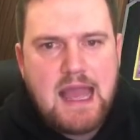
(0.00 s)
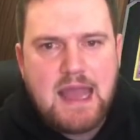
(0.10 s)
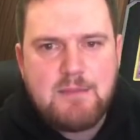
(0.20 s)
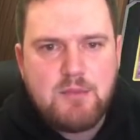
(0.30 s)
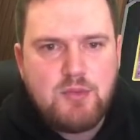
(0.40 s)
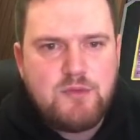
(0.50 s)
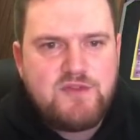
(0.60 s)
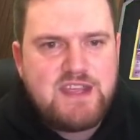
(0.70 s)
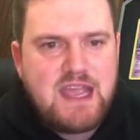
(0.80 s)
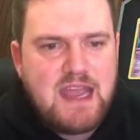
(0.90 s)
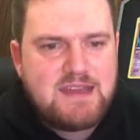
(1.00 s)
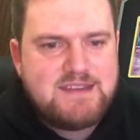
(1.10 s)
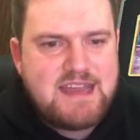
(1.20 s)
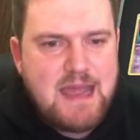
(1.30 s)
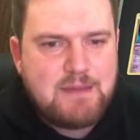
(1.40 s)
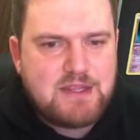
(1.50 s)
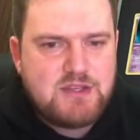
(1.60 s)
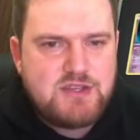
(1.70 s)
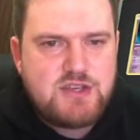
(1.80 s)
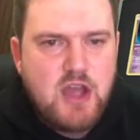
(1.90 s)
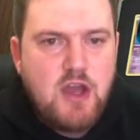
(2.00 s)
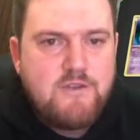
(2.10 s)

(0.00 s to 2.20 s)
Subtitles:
And move the damage